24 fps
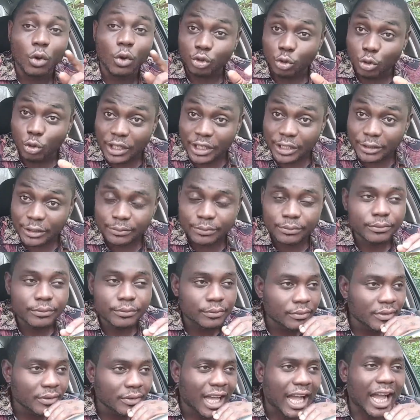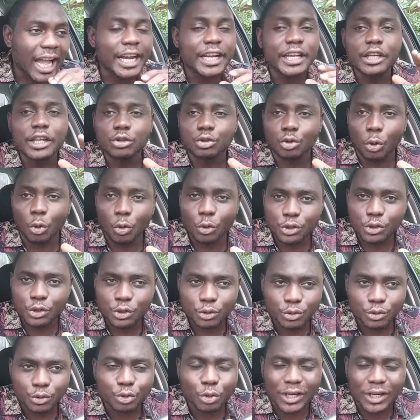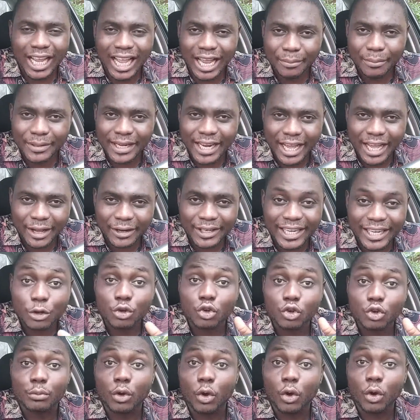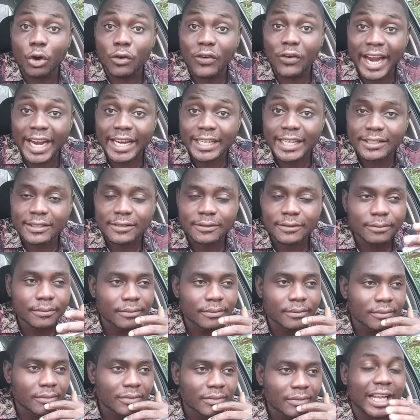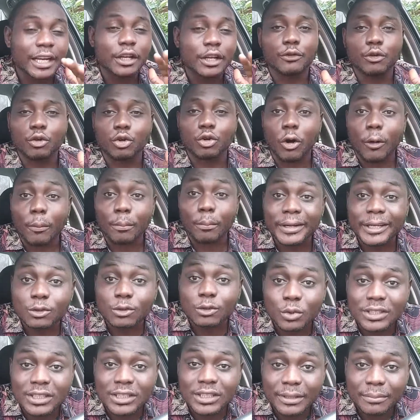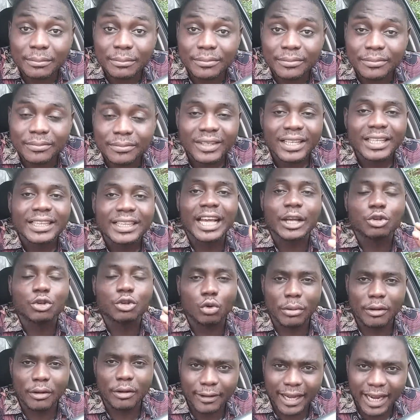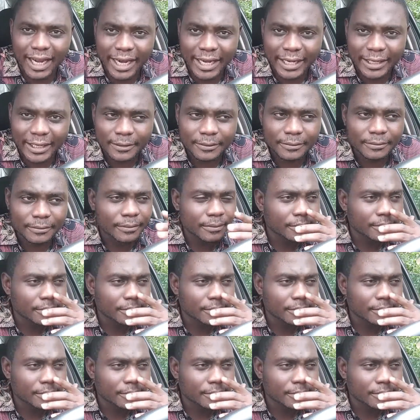He was looking. And he told you to calm down, that you'll be all right. That if you cooperate with him, that you'll be fine.